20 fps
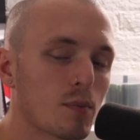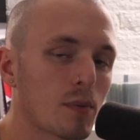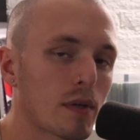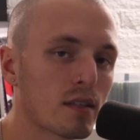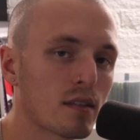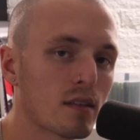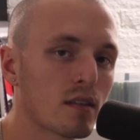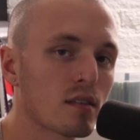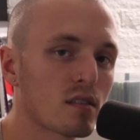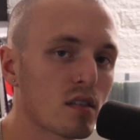It's
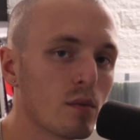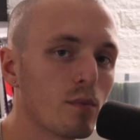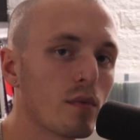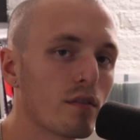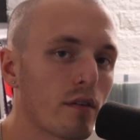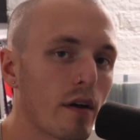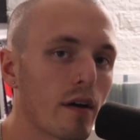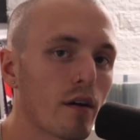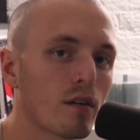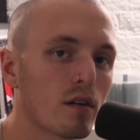because of the
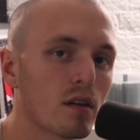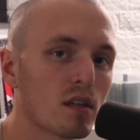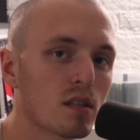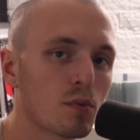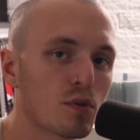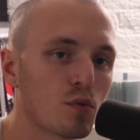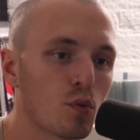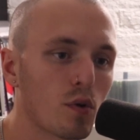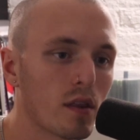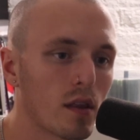similarities
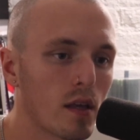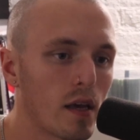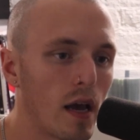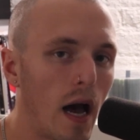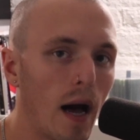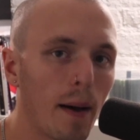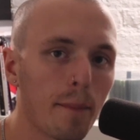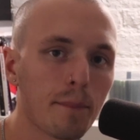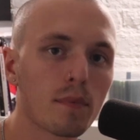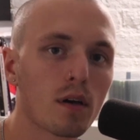between the
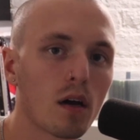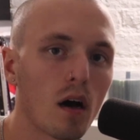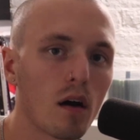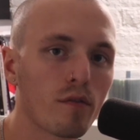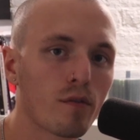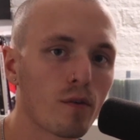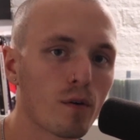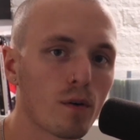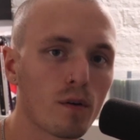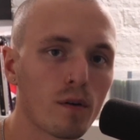album
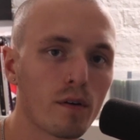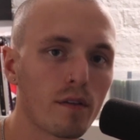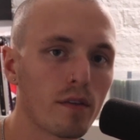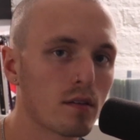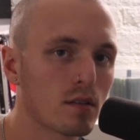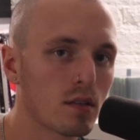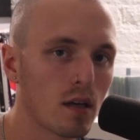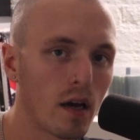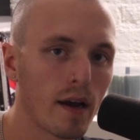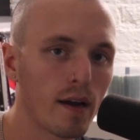cover,
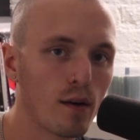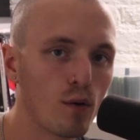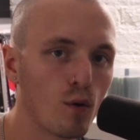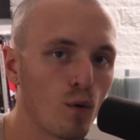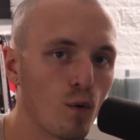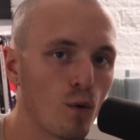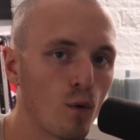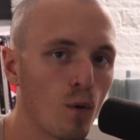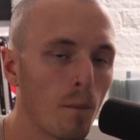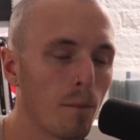the
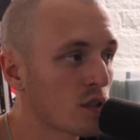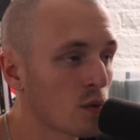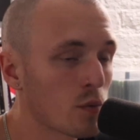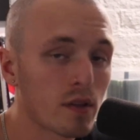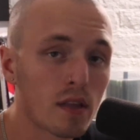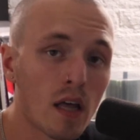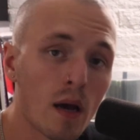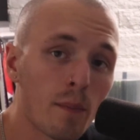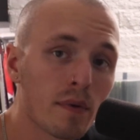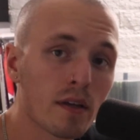title. So
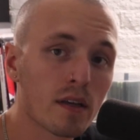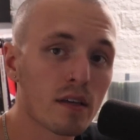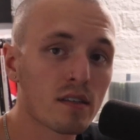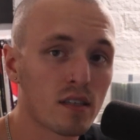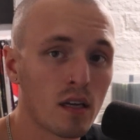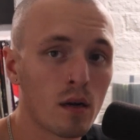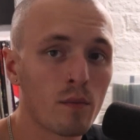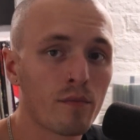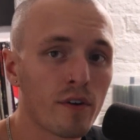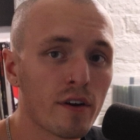with that being
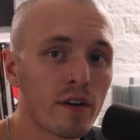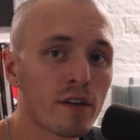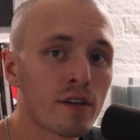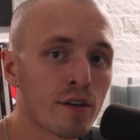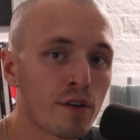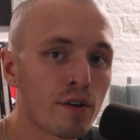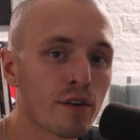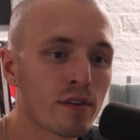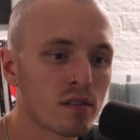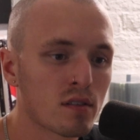said, I'm very
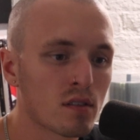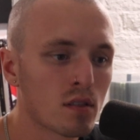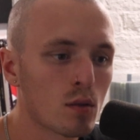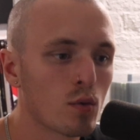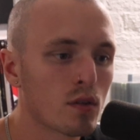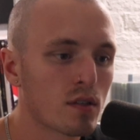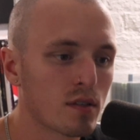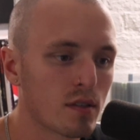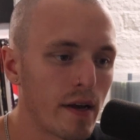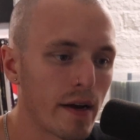curious to see
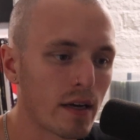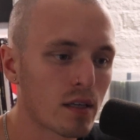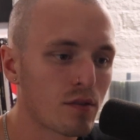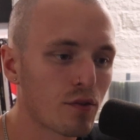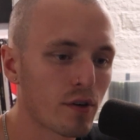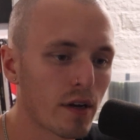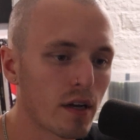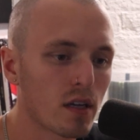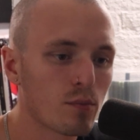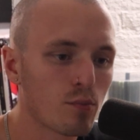what's next
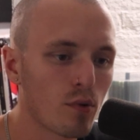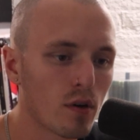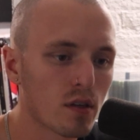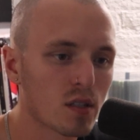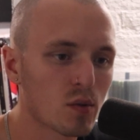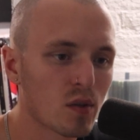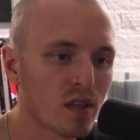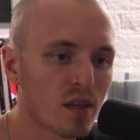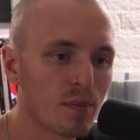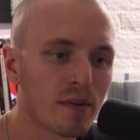for Kid
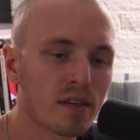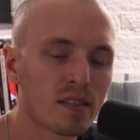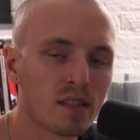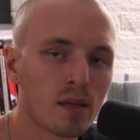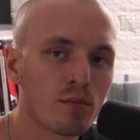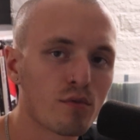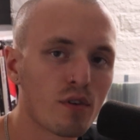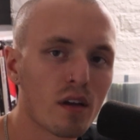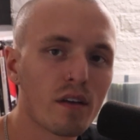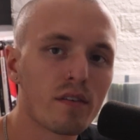Brunswick, because I
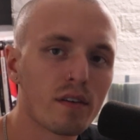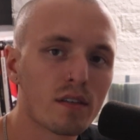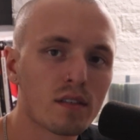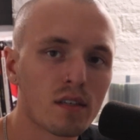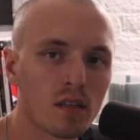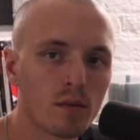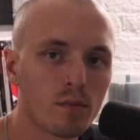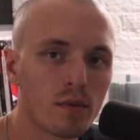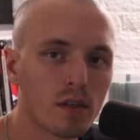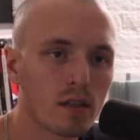believe he's
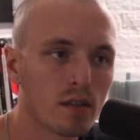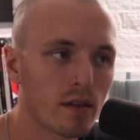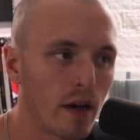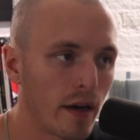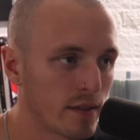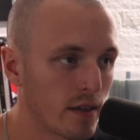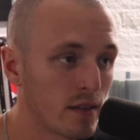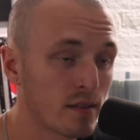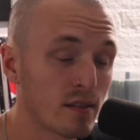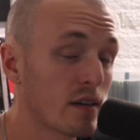going to be,
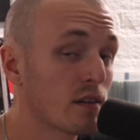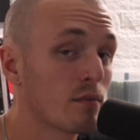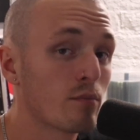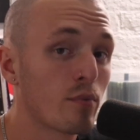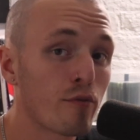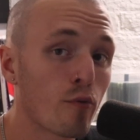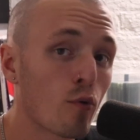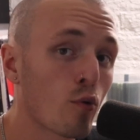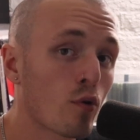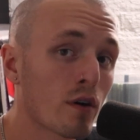as I said
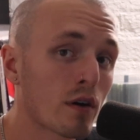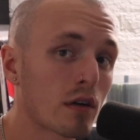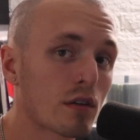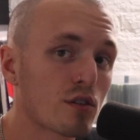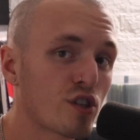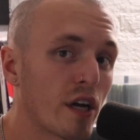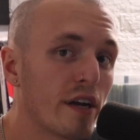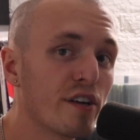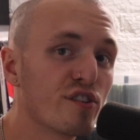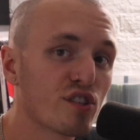before,
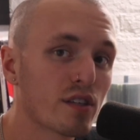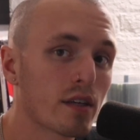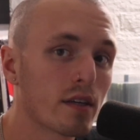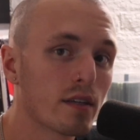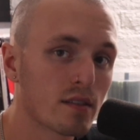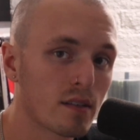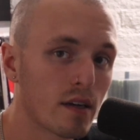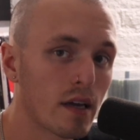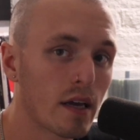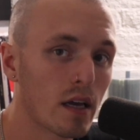changing
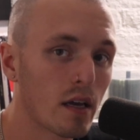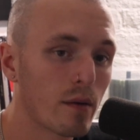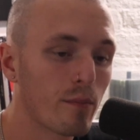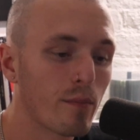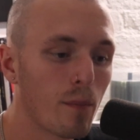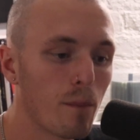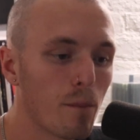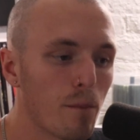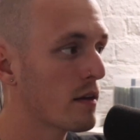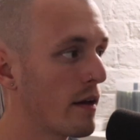his
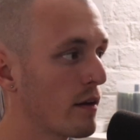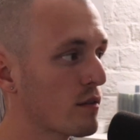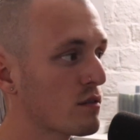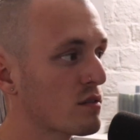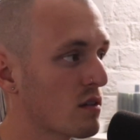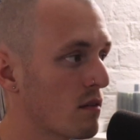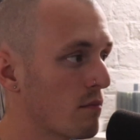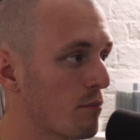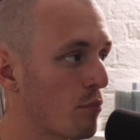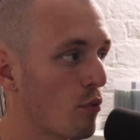name. Now, at
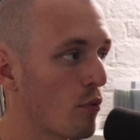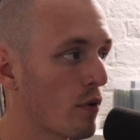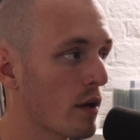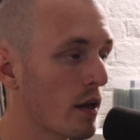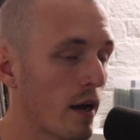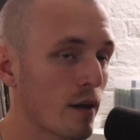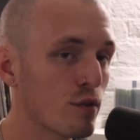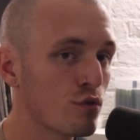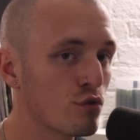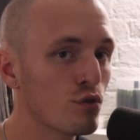some
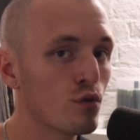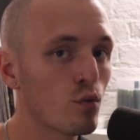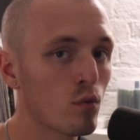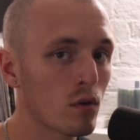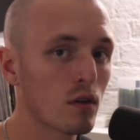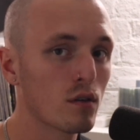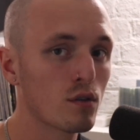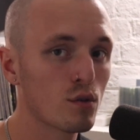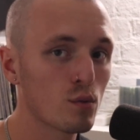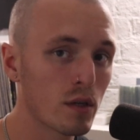point, I do
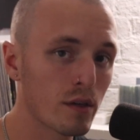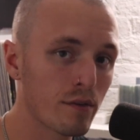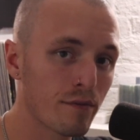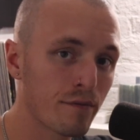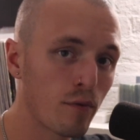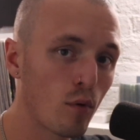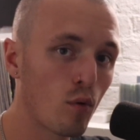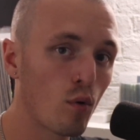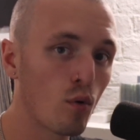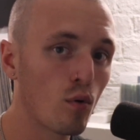want to do a
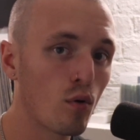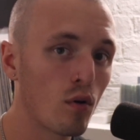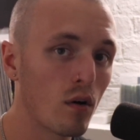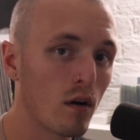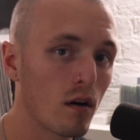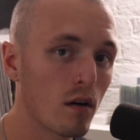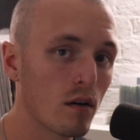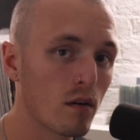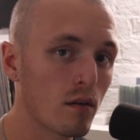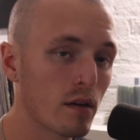full
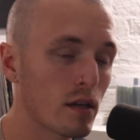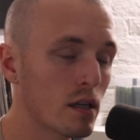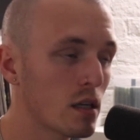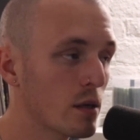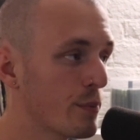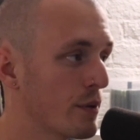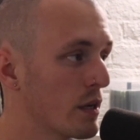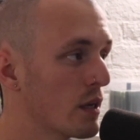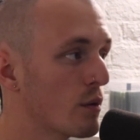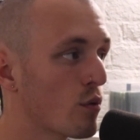
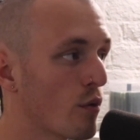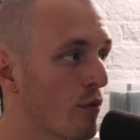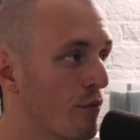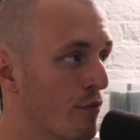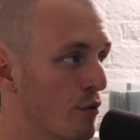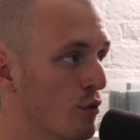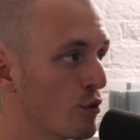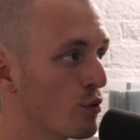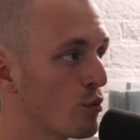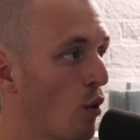EP
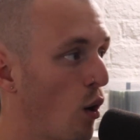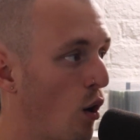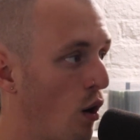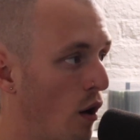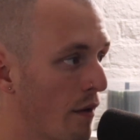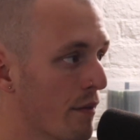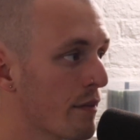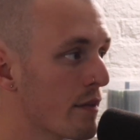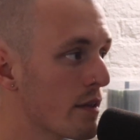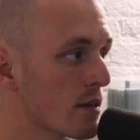review
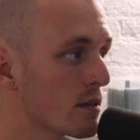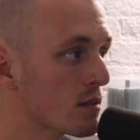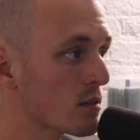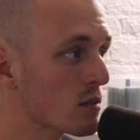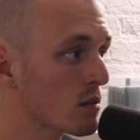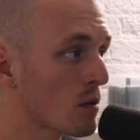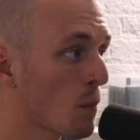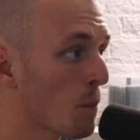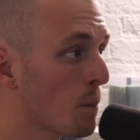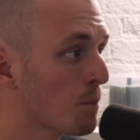on
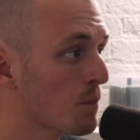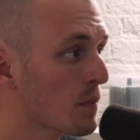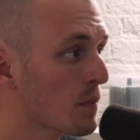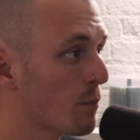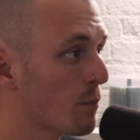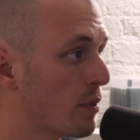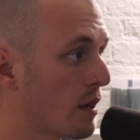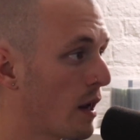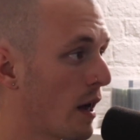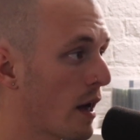this,
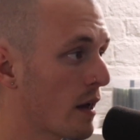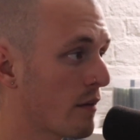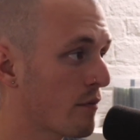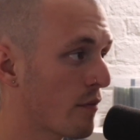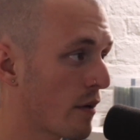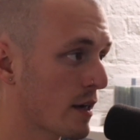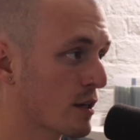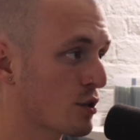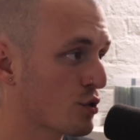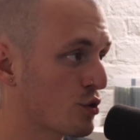but I have
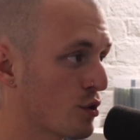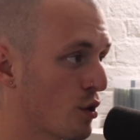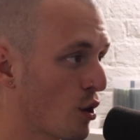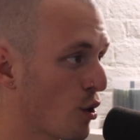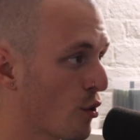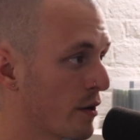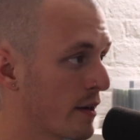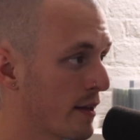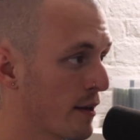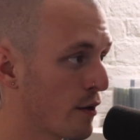actually
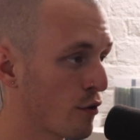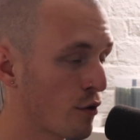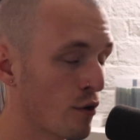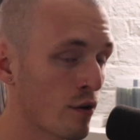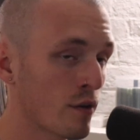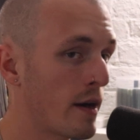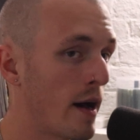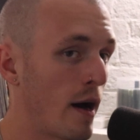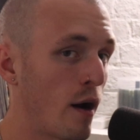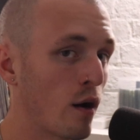already
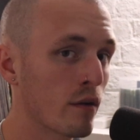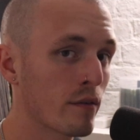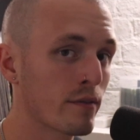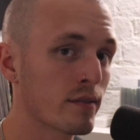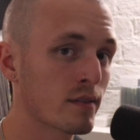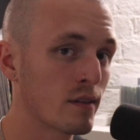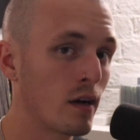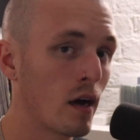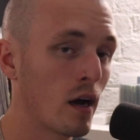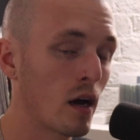heard Out of
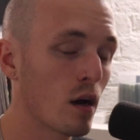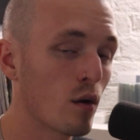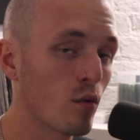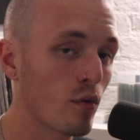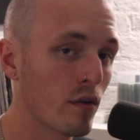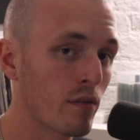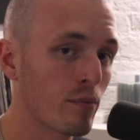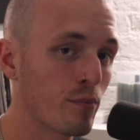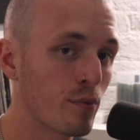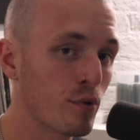Style
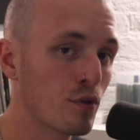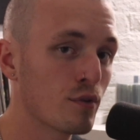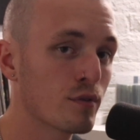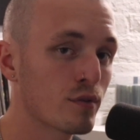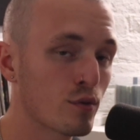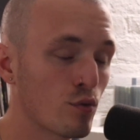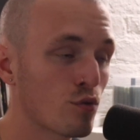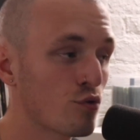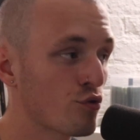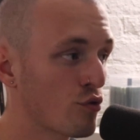with Beauty
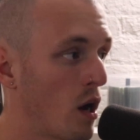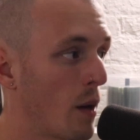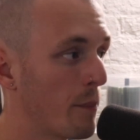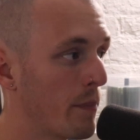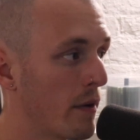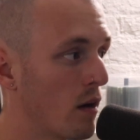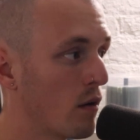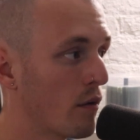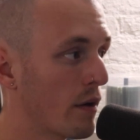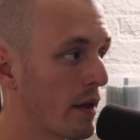School
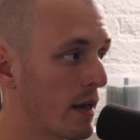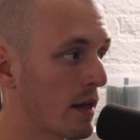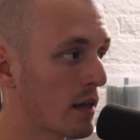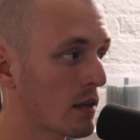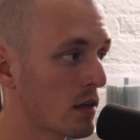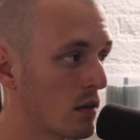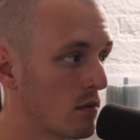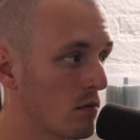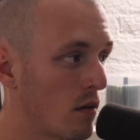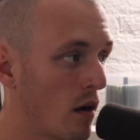Dropout
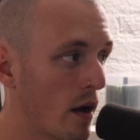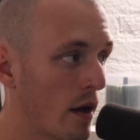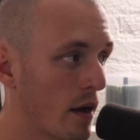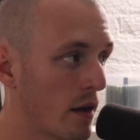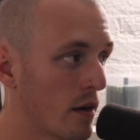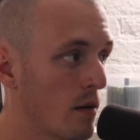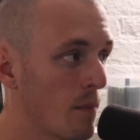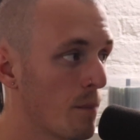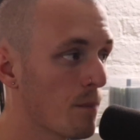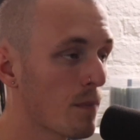and
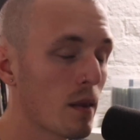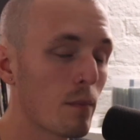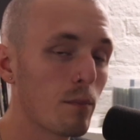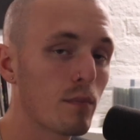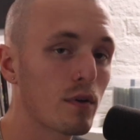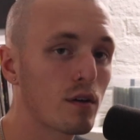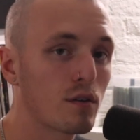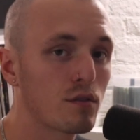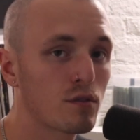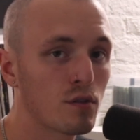Collide,
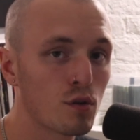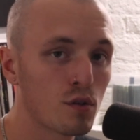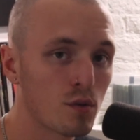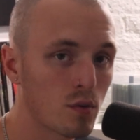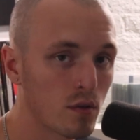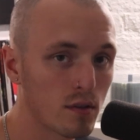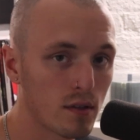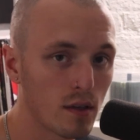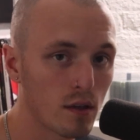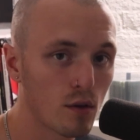because those
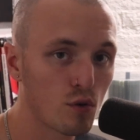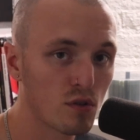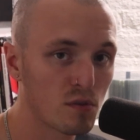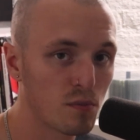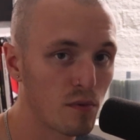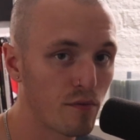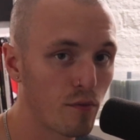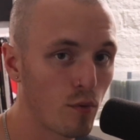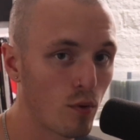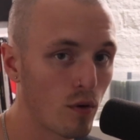were singles
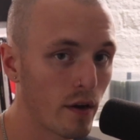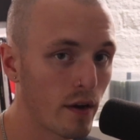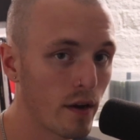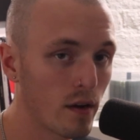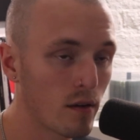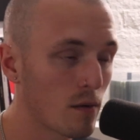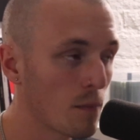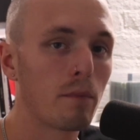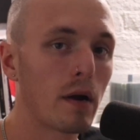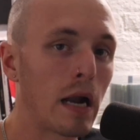
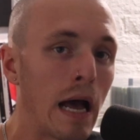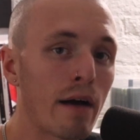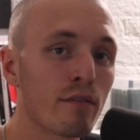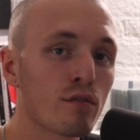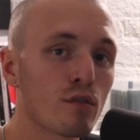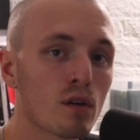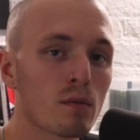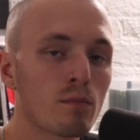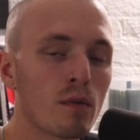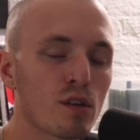beforehand. But I
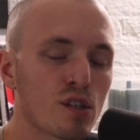haven't heard